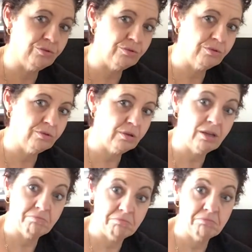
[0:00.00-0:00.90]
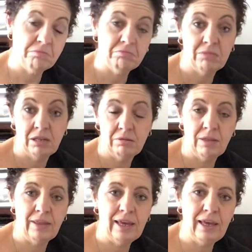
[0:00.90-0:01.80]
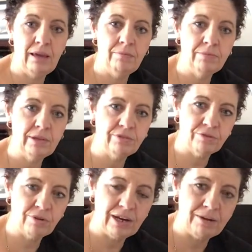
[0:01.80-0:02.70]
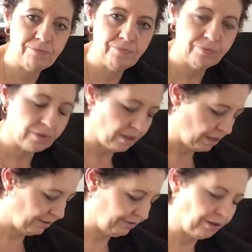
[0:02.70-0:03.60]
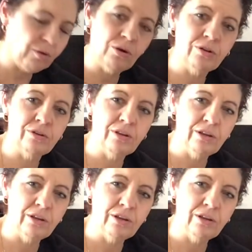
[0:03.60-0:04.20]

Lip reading: And the E is 3, and so on.